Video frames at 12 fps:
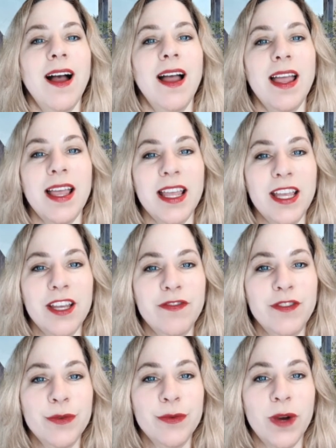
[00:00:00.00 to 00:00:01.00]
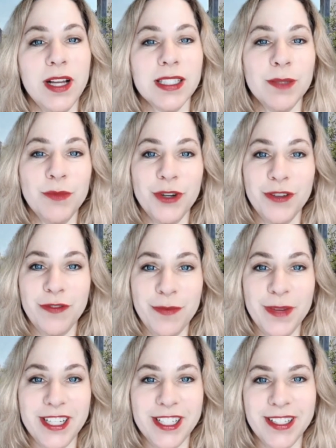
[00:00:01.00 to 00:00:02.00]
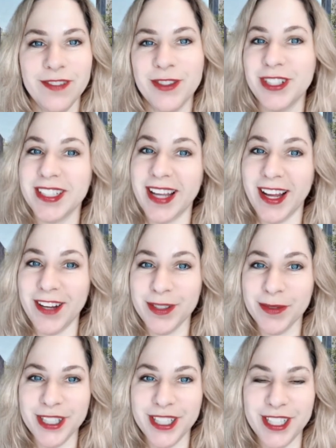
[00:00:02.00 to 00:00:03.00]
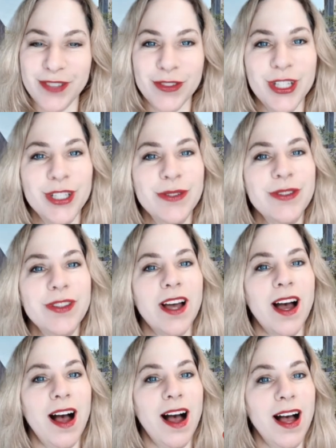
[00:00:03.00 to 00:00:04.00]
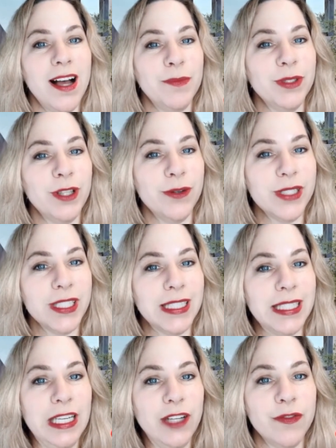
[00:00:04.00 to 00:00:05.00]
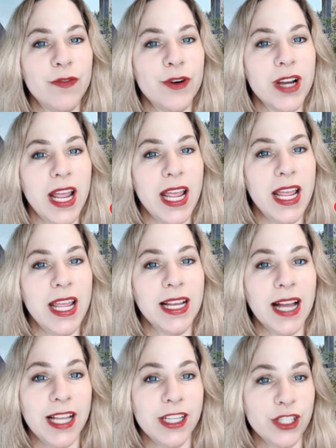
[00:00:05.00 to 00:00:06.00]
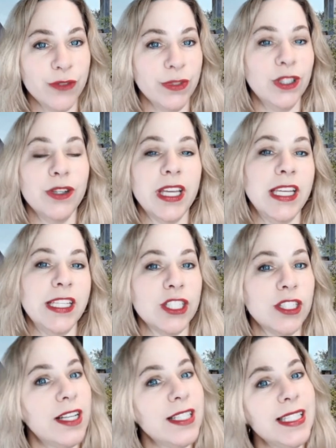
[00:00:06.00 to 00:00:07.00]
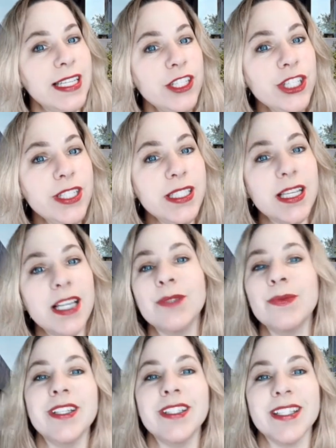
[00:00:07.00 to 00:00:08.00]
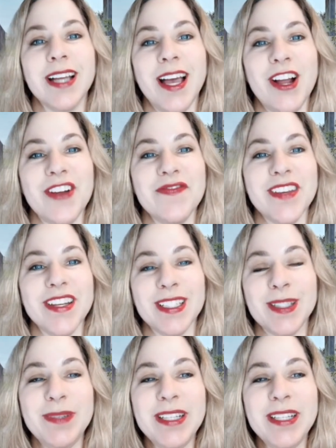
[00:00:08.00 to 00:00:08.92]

If you want some more information, of course, I have some goodies for you. Uh, below is a link for a guide to relocating to Los Angeles, as well as a guide on Venice Beach.